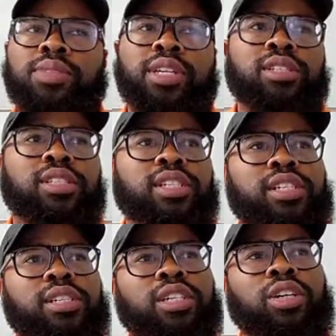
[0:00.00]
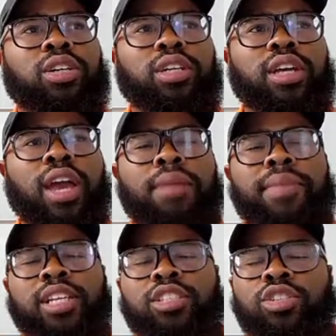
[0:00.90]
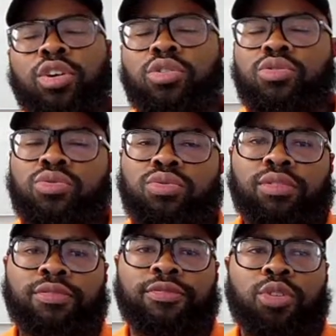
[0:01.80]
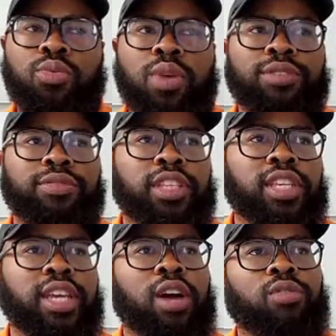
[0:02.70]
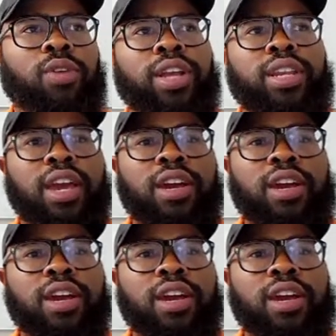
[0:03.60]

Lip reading: There's a Amex Gold for 150 out right